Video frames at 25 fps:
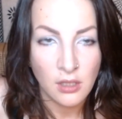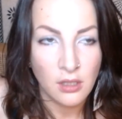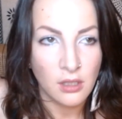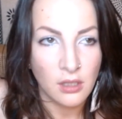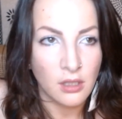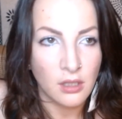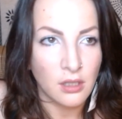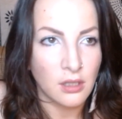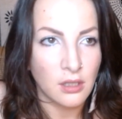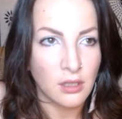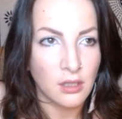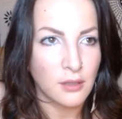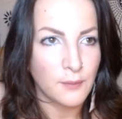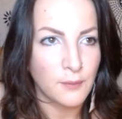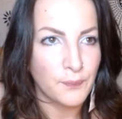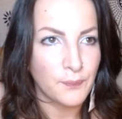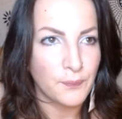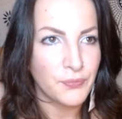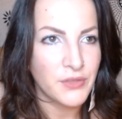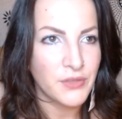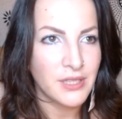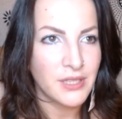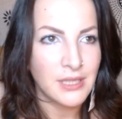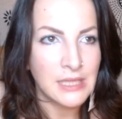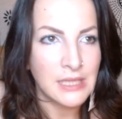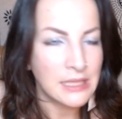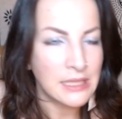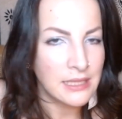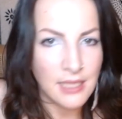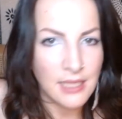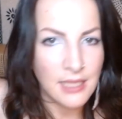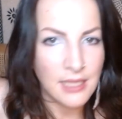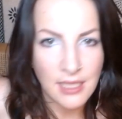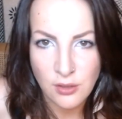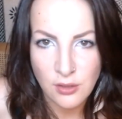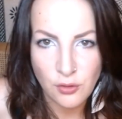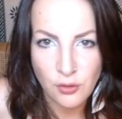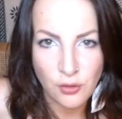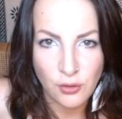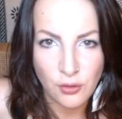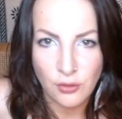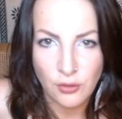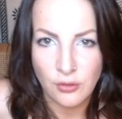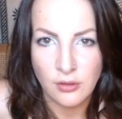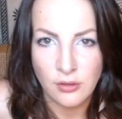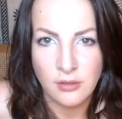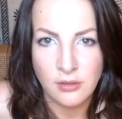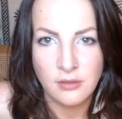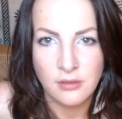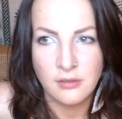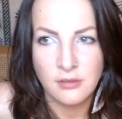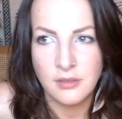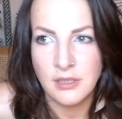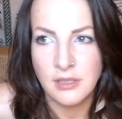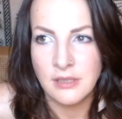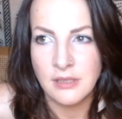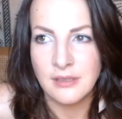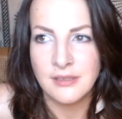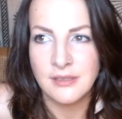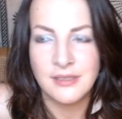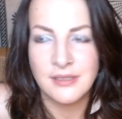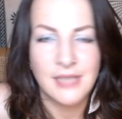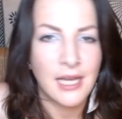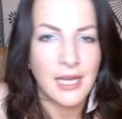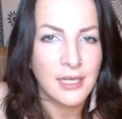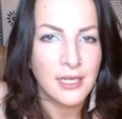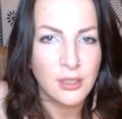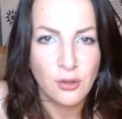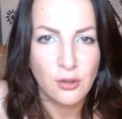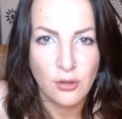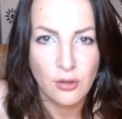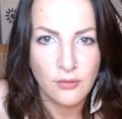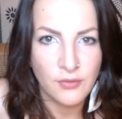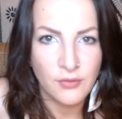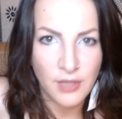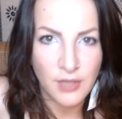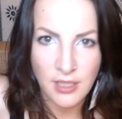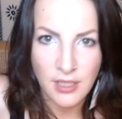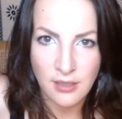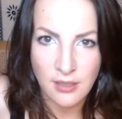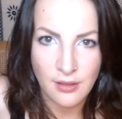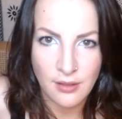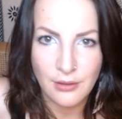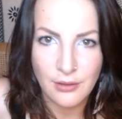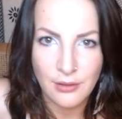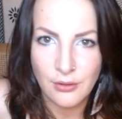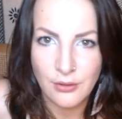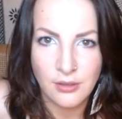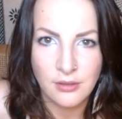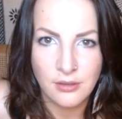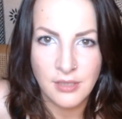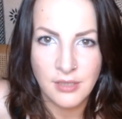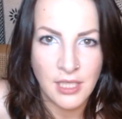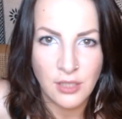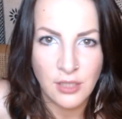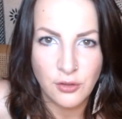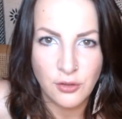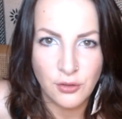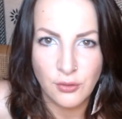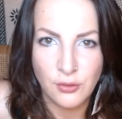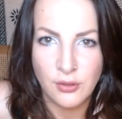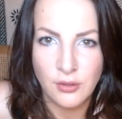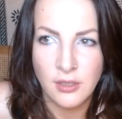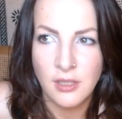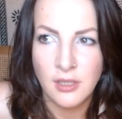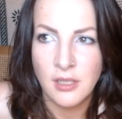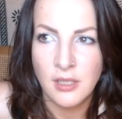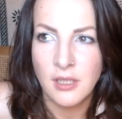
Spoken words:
In nature, in the cycle of nature,